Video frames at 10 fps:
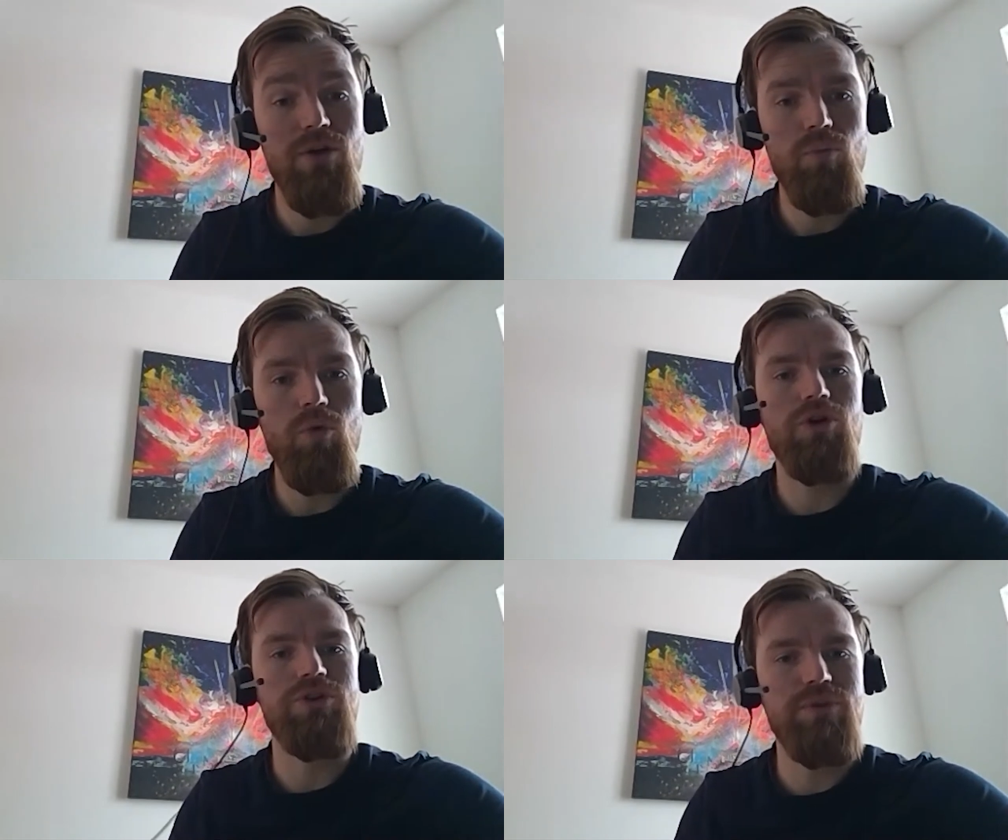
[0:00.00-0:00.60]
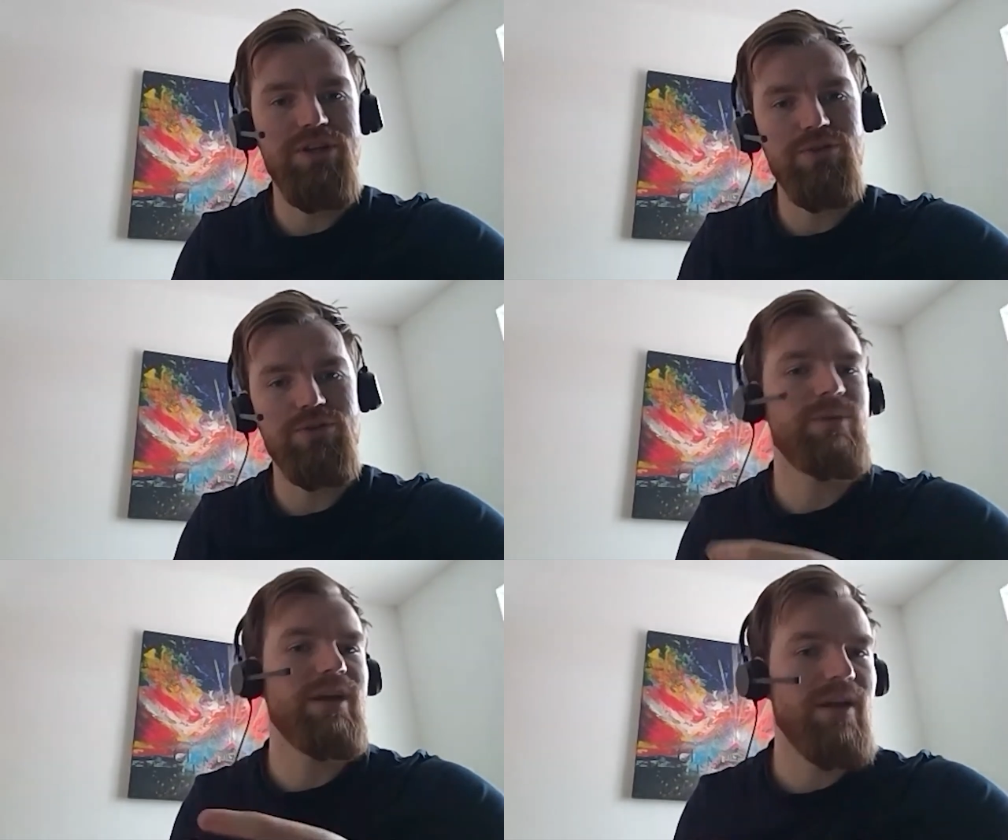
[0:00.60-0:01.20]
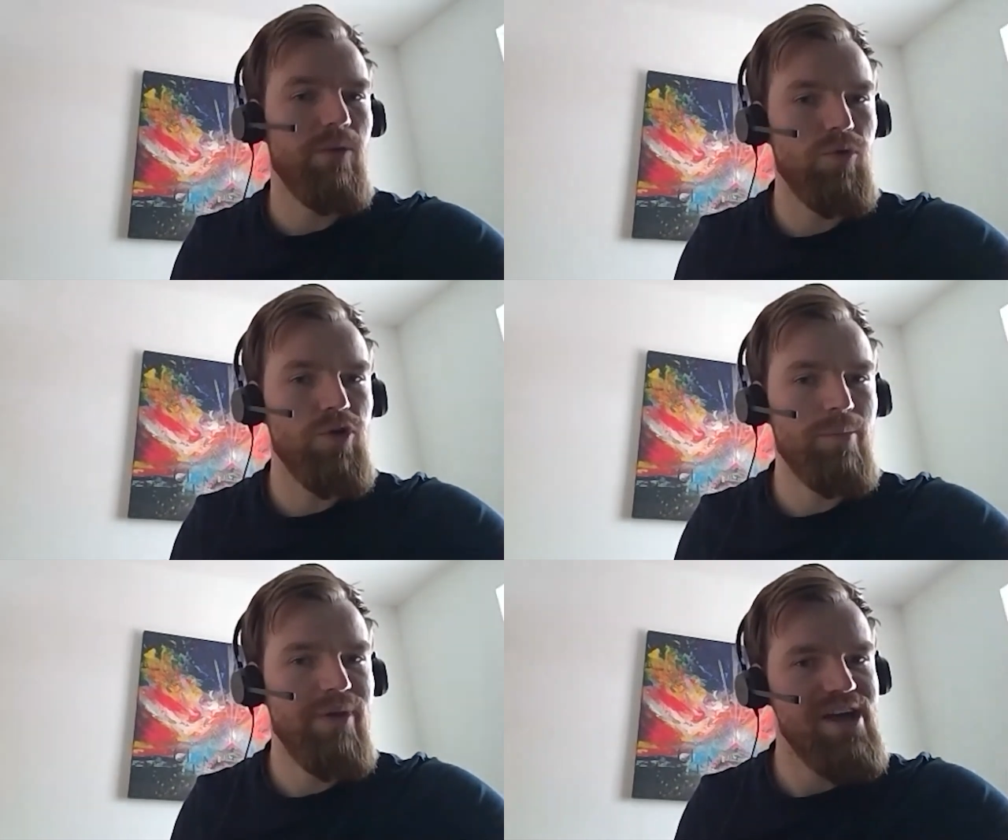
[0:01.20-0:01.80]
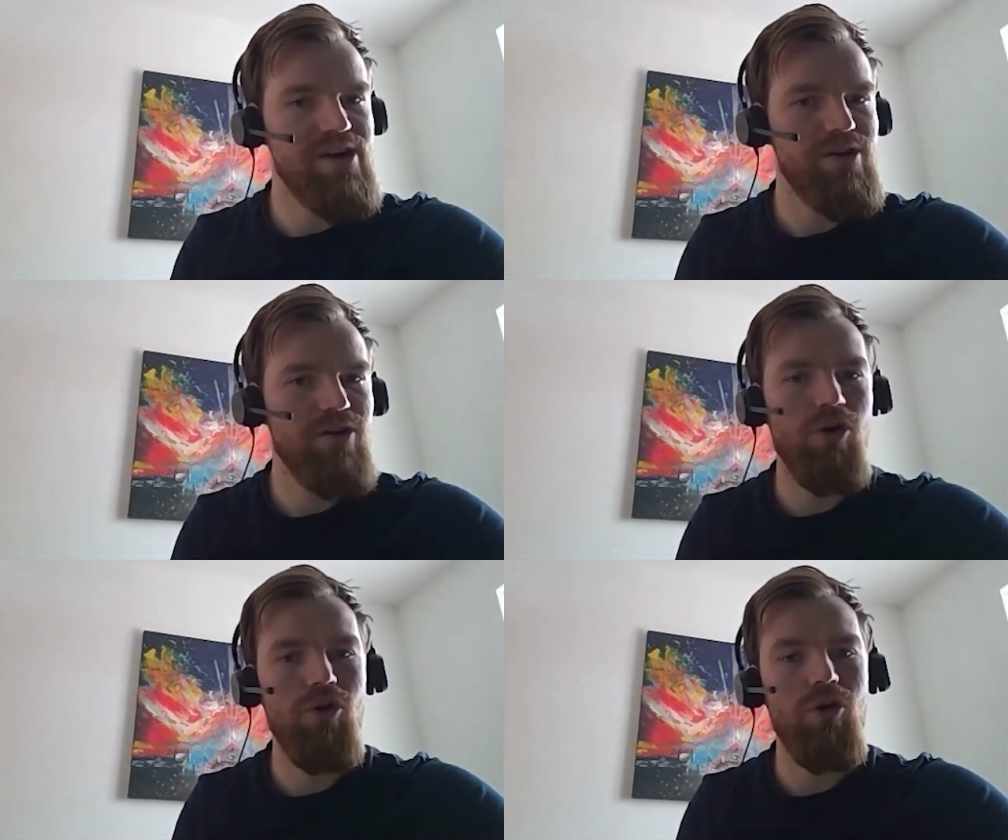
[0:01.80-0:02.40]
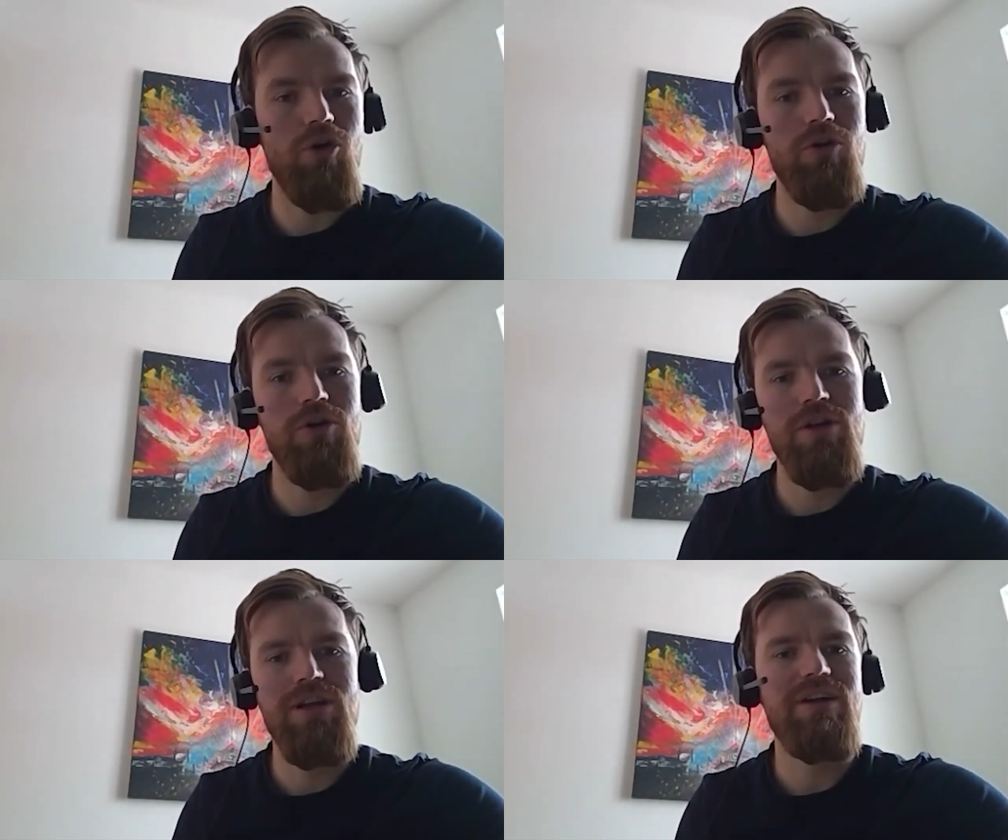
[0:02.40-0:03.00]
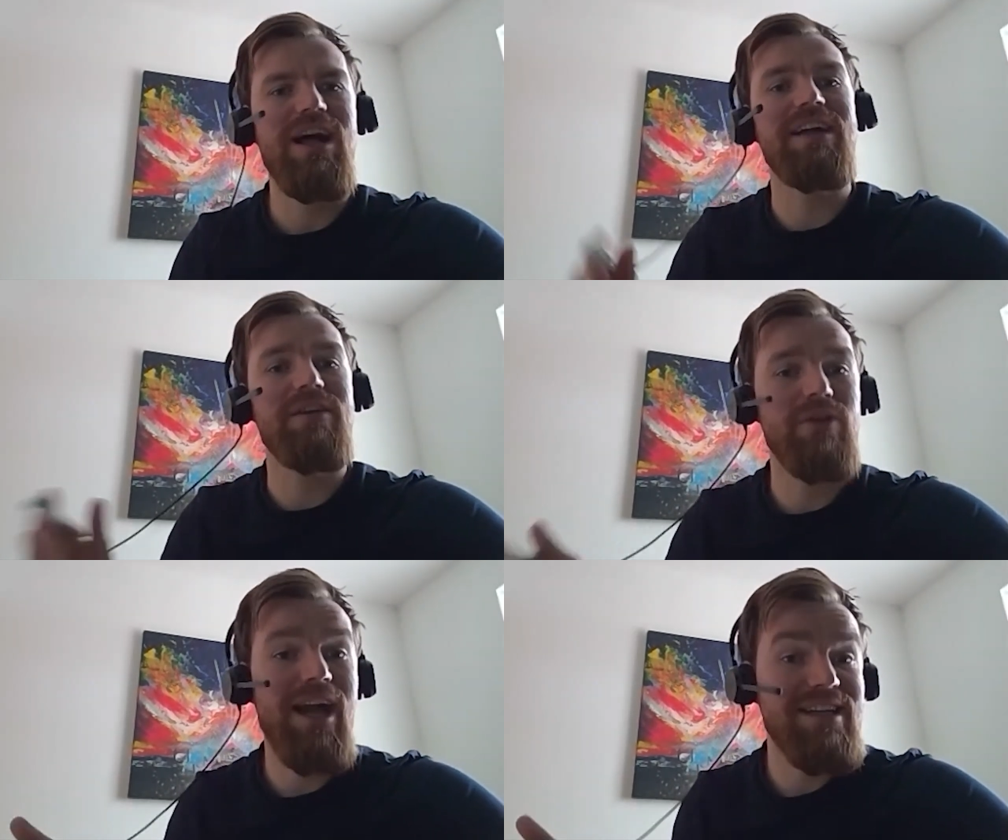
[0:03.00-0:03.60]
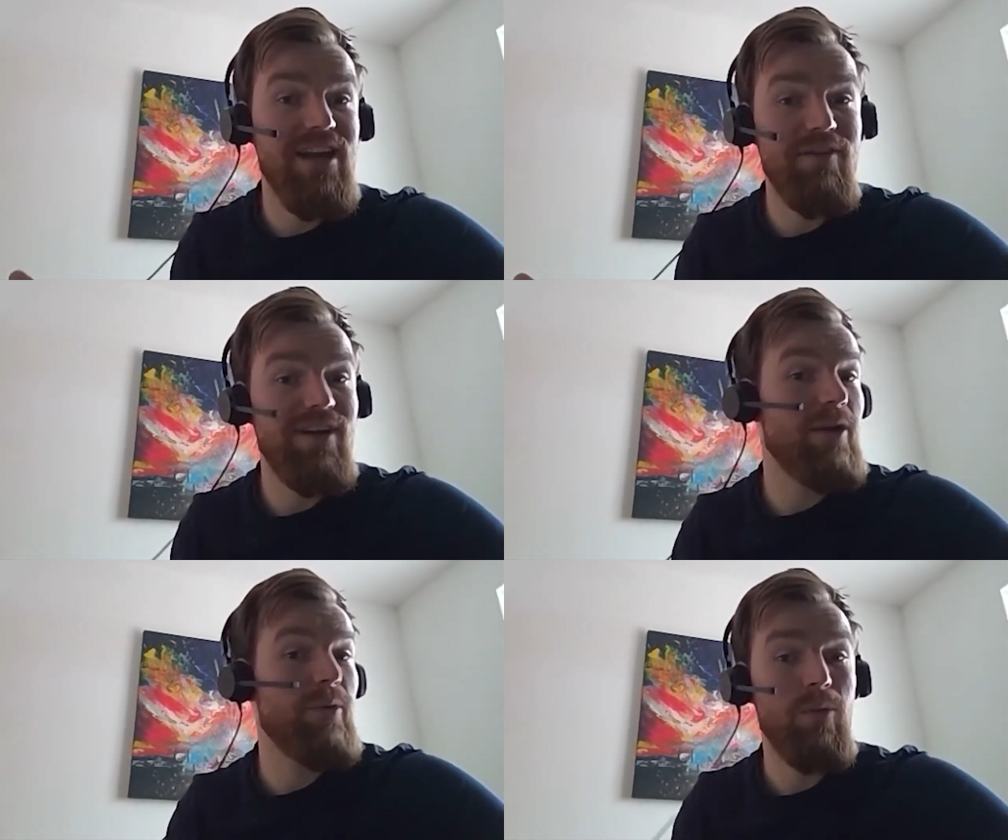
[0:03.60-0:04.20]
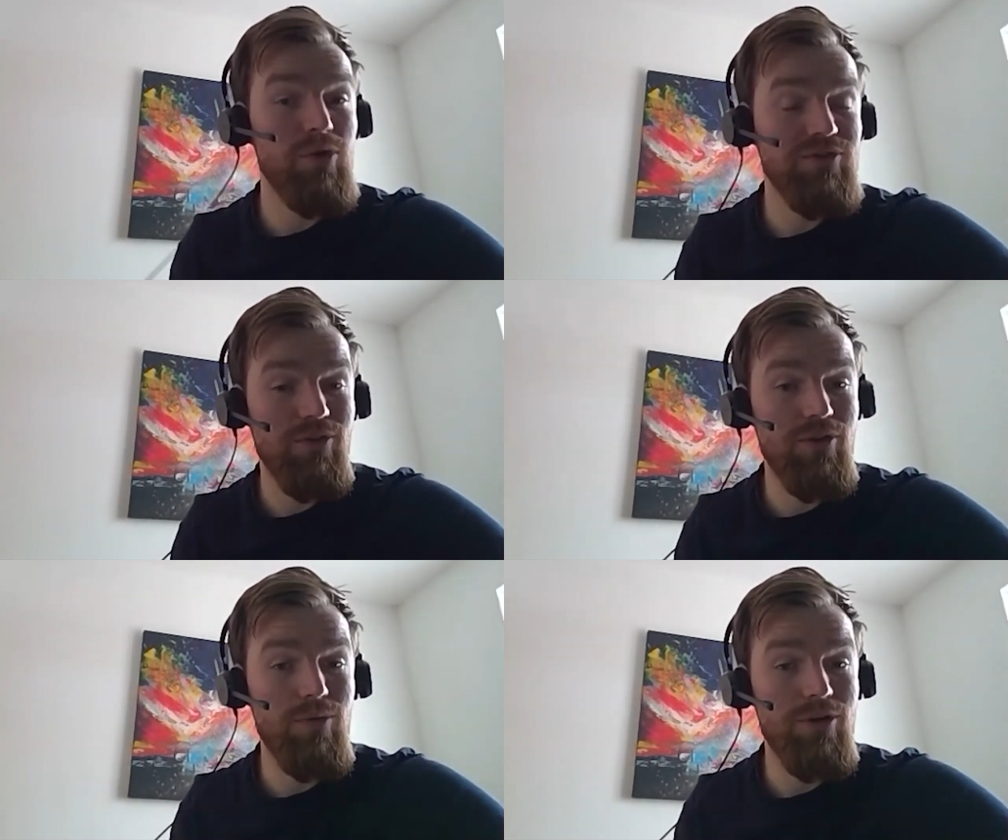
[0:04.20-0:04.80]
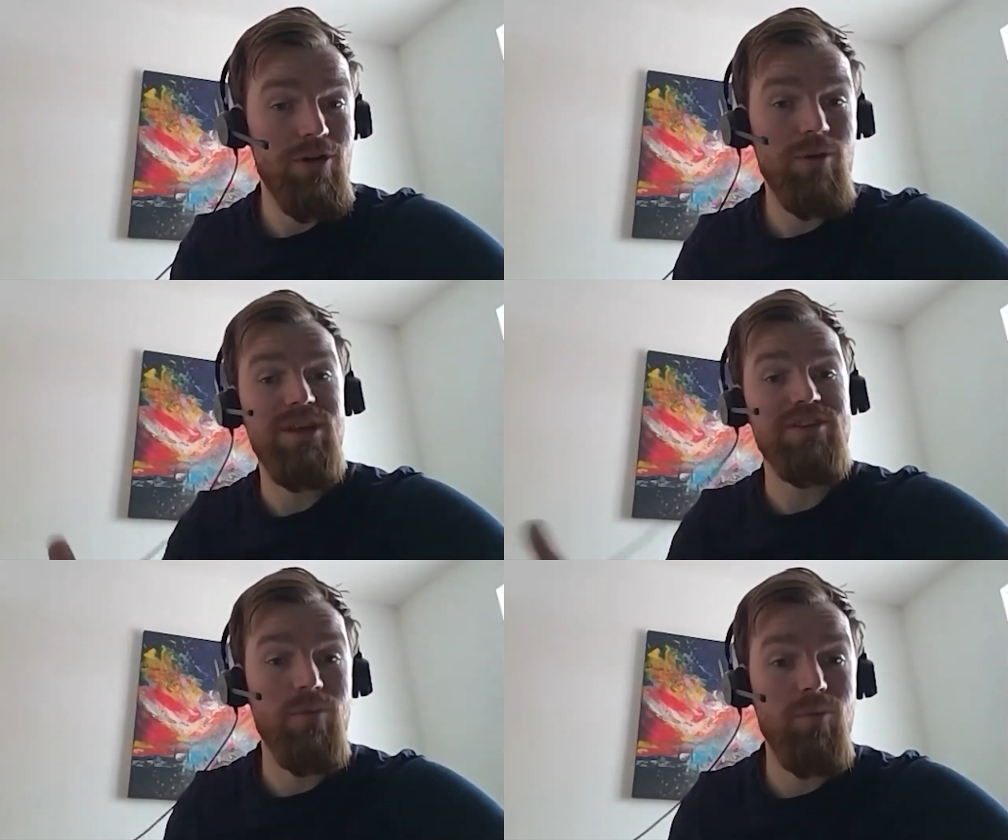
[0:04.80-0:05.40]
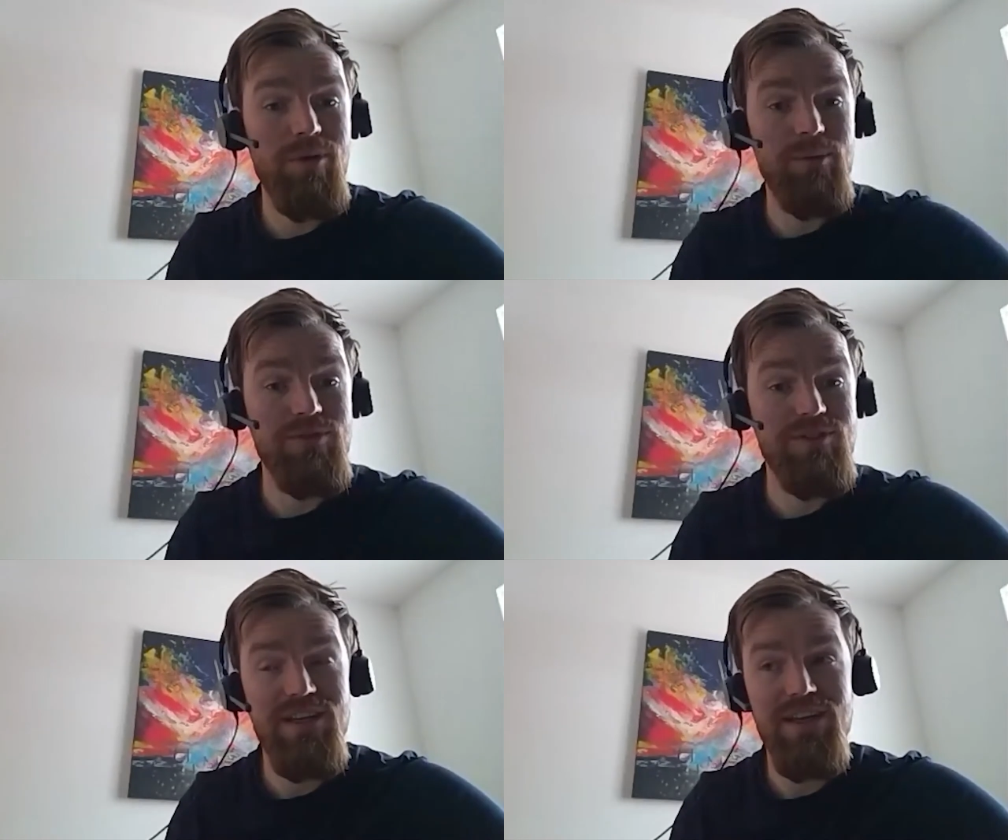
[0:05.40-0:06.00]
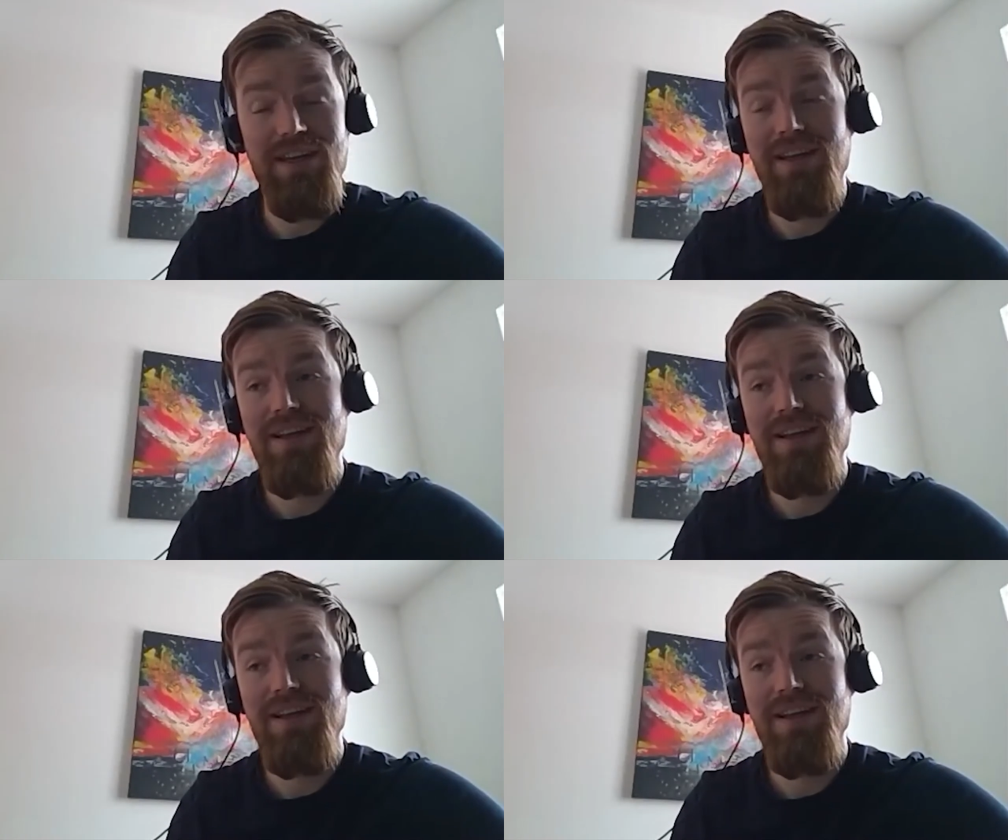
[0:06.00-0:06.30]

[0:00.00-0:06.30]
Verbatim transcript: What could we do to make that work better, or I, identify when it wasn't going to work based on what people would say?